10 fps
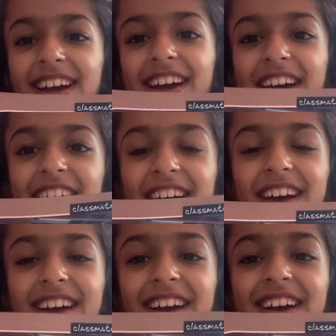
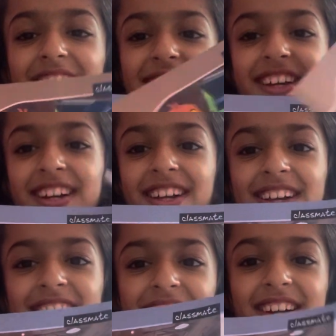
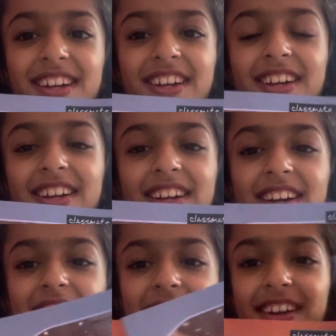
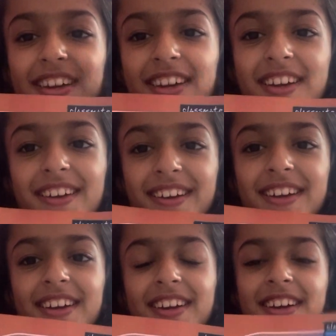
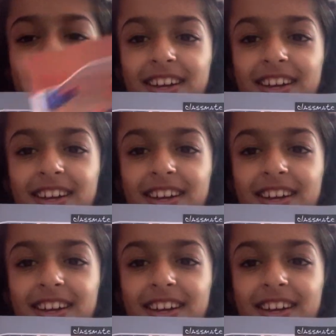Nothing is said.